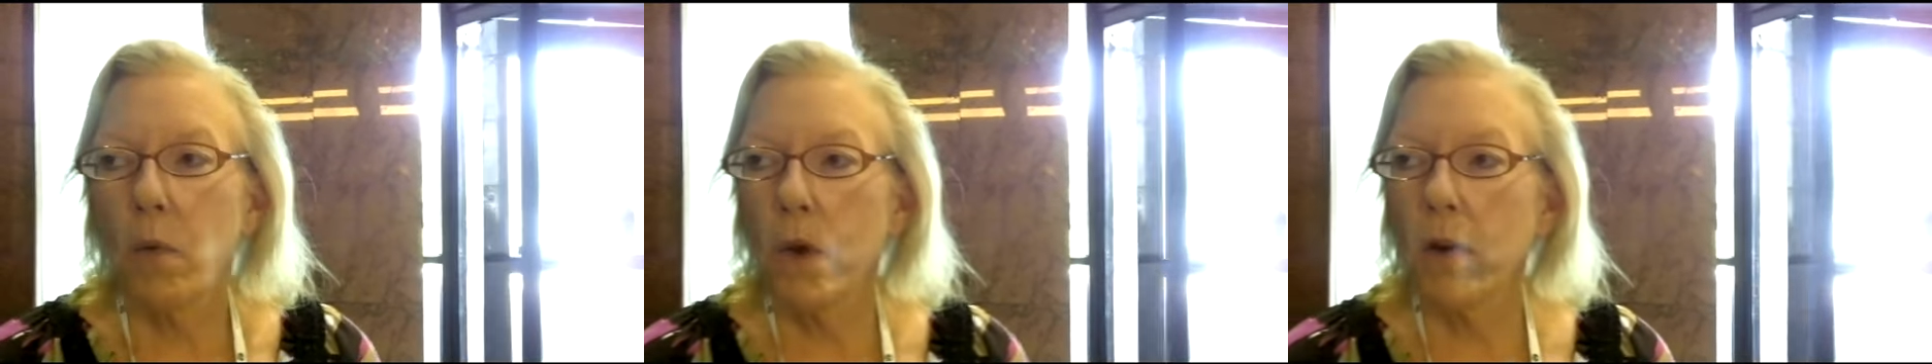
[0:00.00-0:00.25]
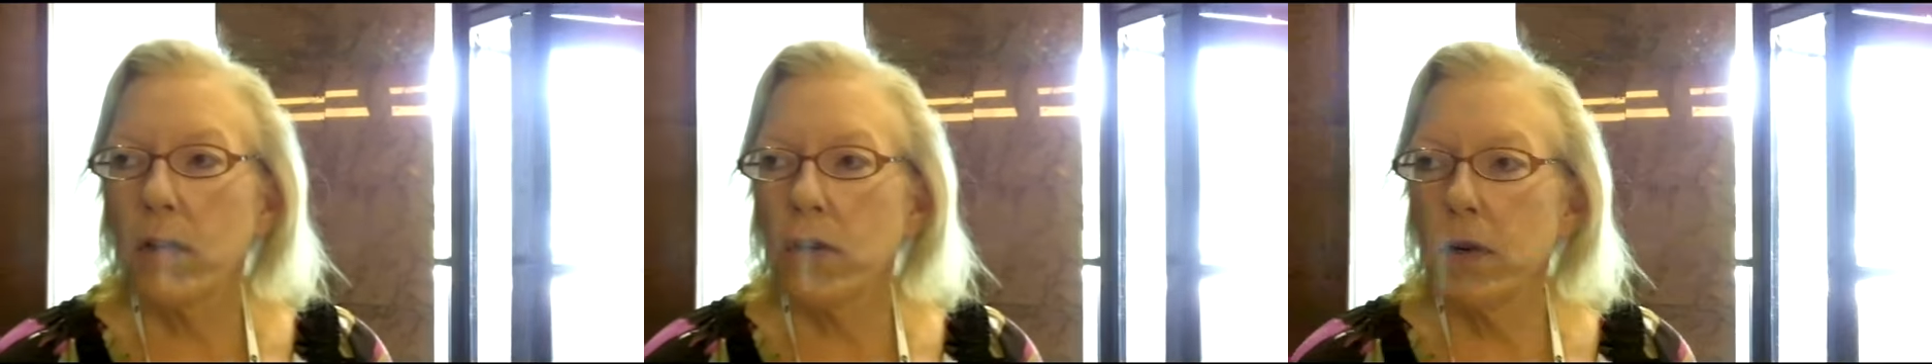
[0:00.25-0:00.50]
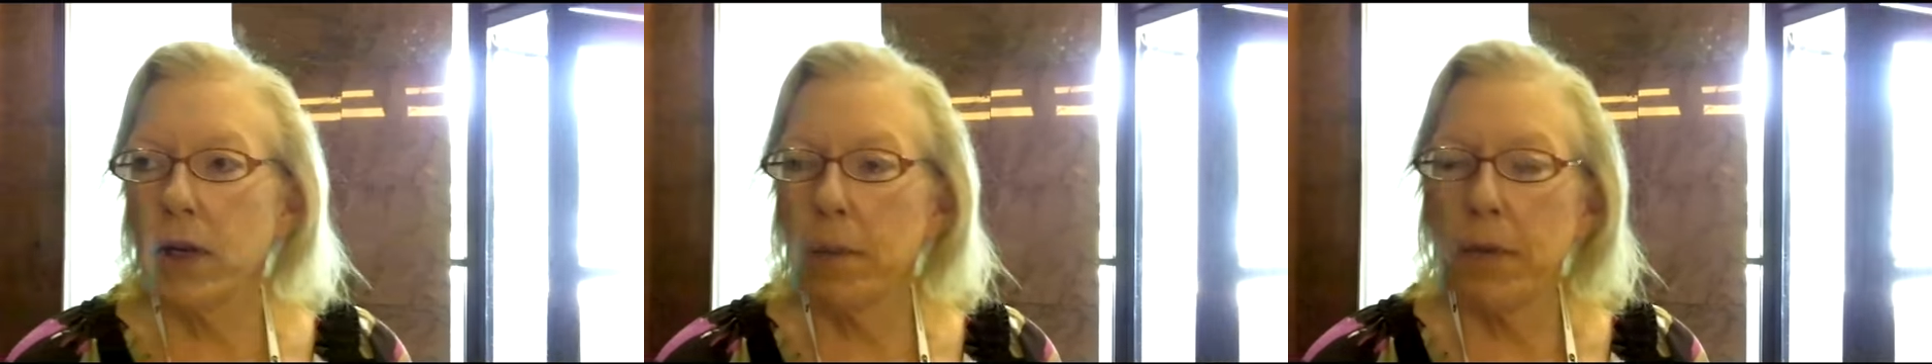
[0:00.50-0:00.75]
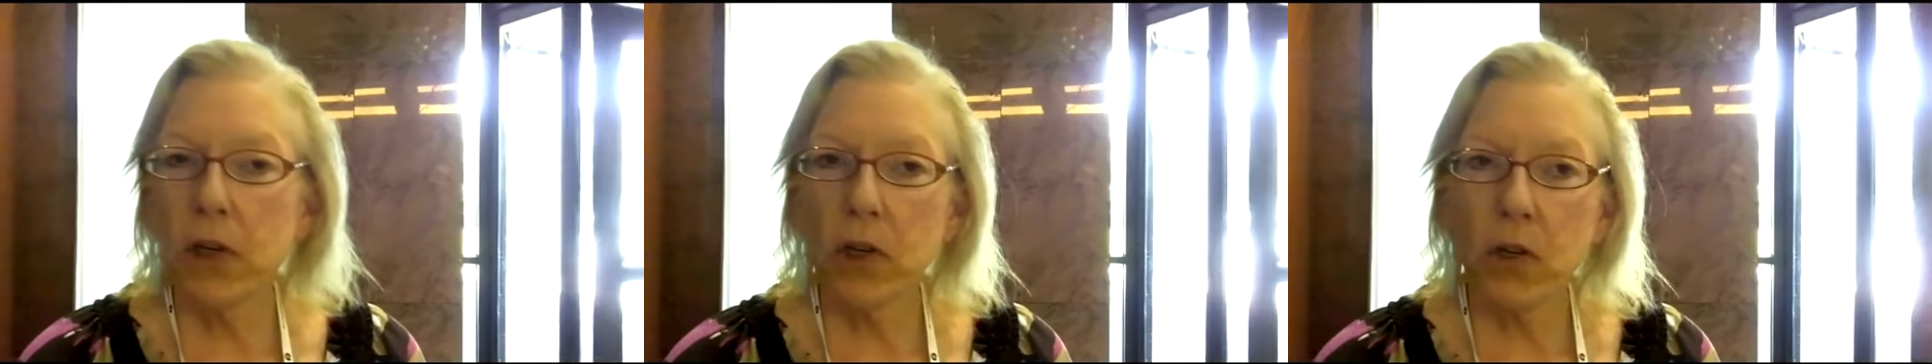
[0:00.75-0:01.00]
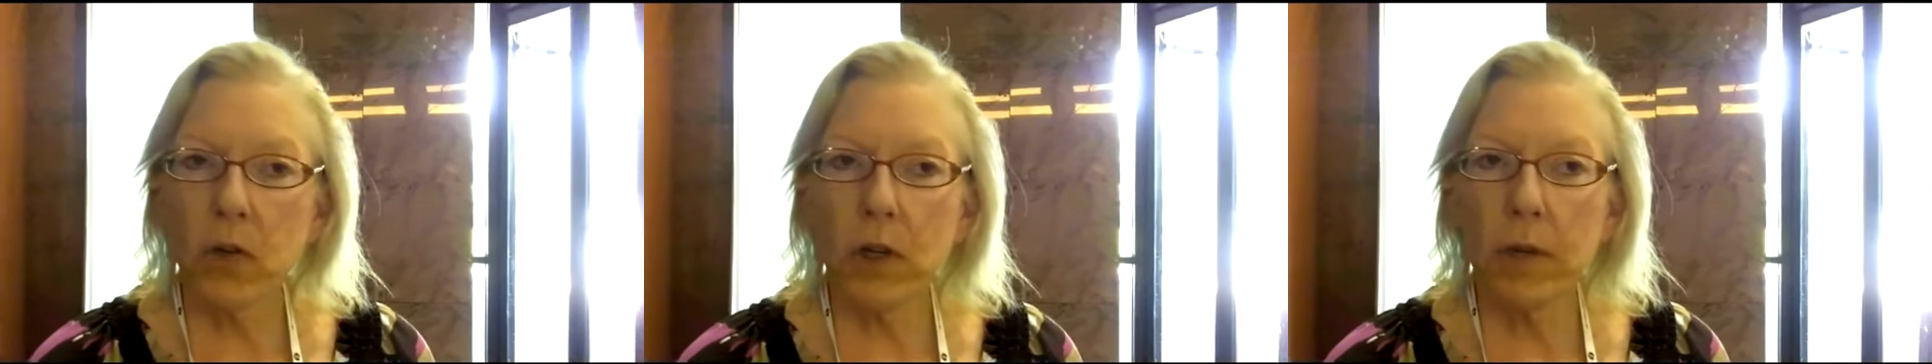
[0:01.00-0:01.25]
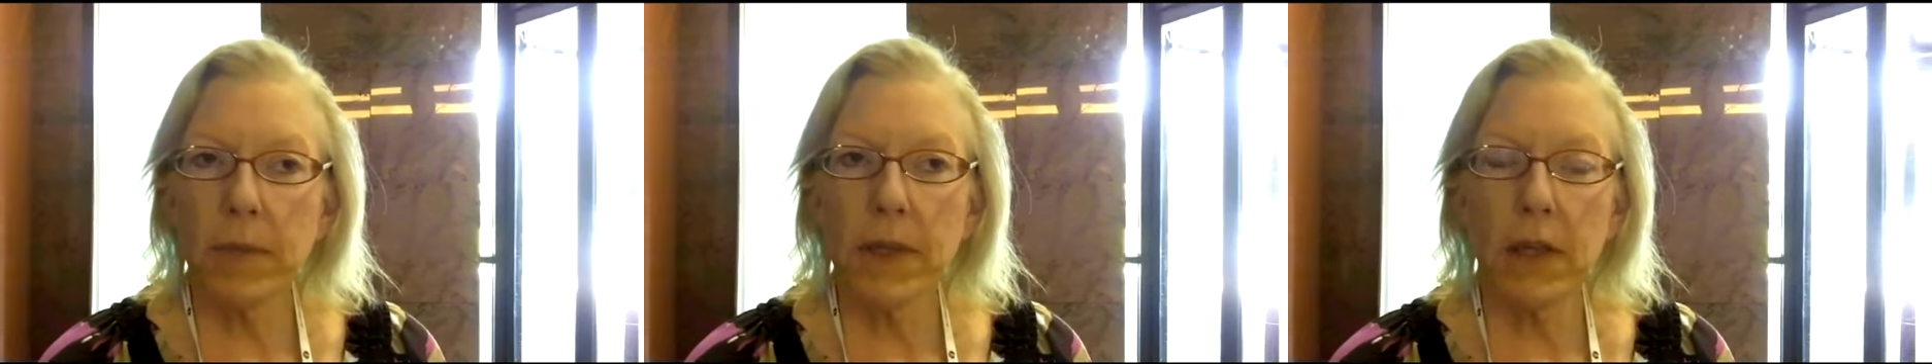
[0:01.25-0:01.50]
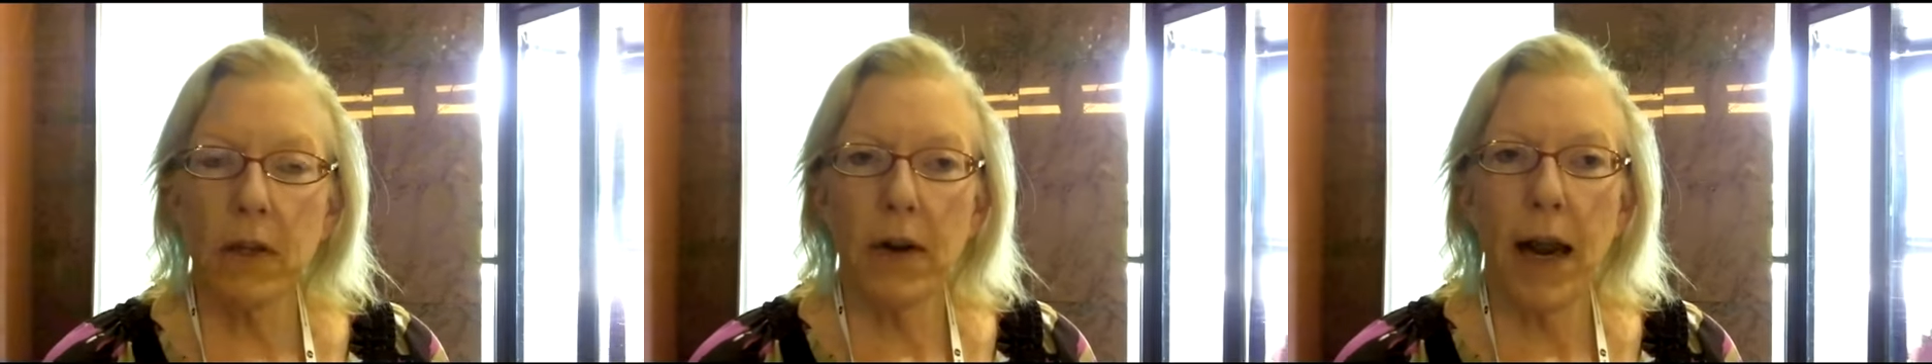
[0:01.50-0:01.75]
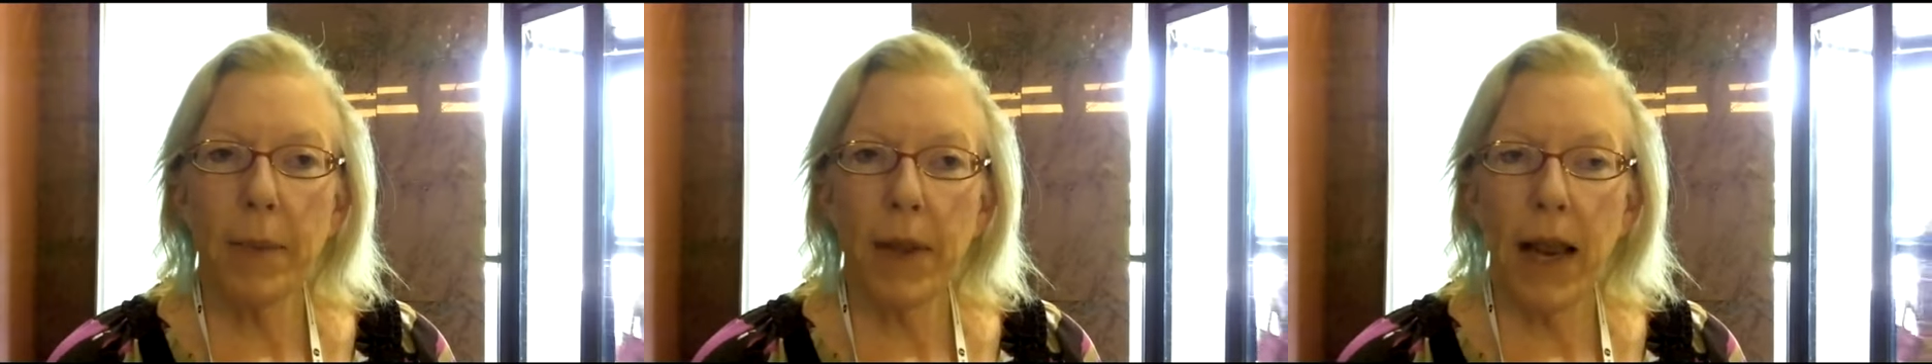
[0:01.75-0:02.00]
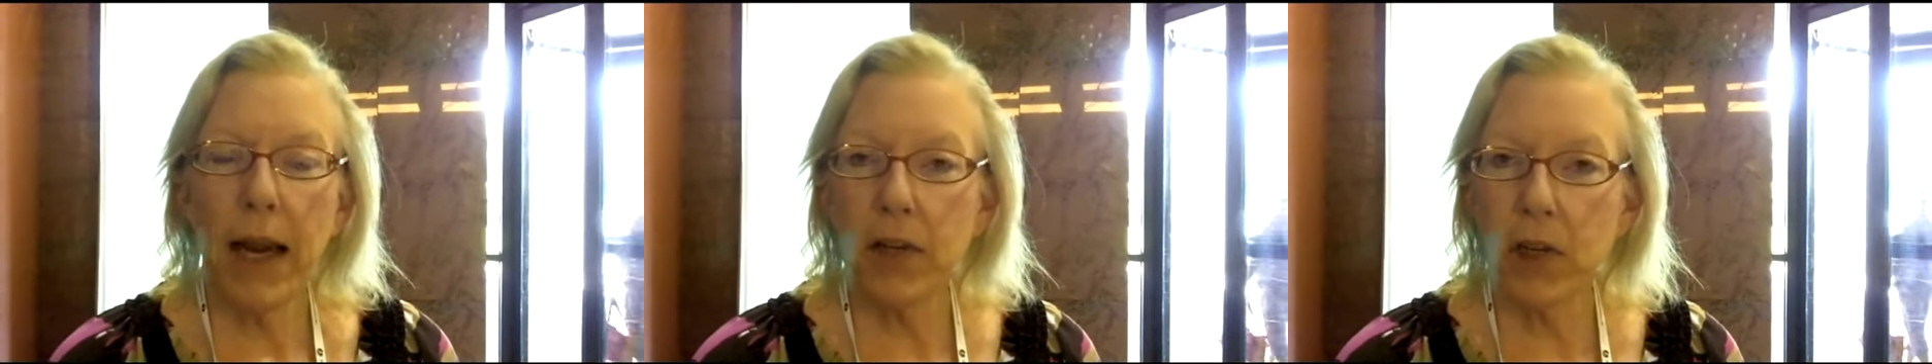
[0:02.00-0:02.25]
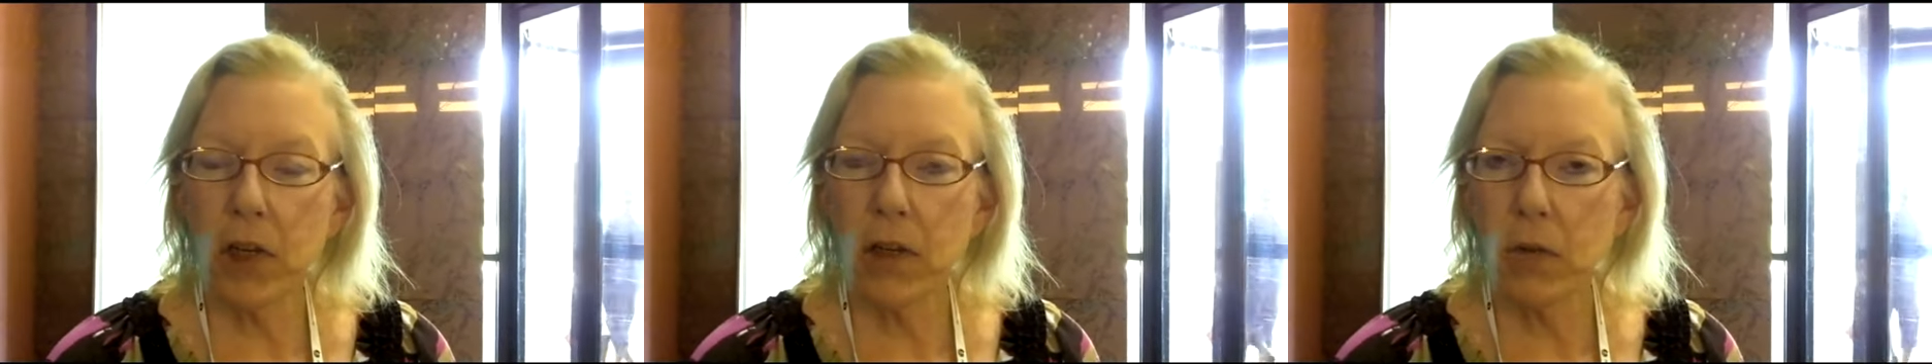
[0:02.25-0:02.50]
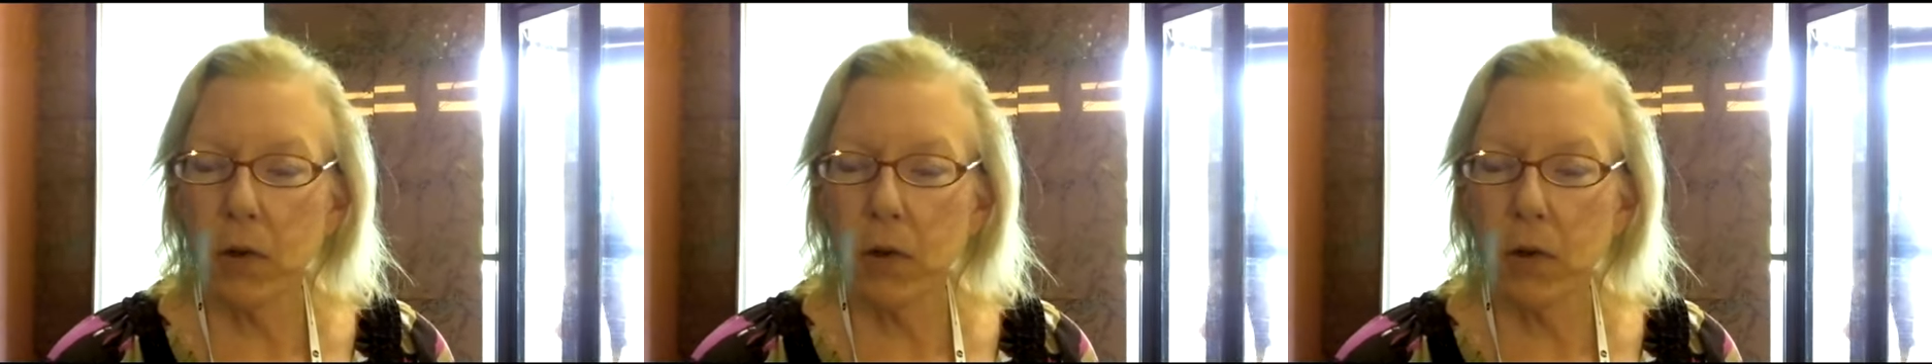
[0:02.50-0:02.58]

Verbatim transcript: We're doing a mission trip to Appalachia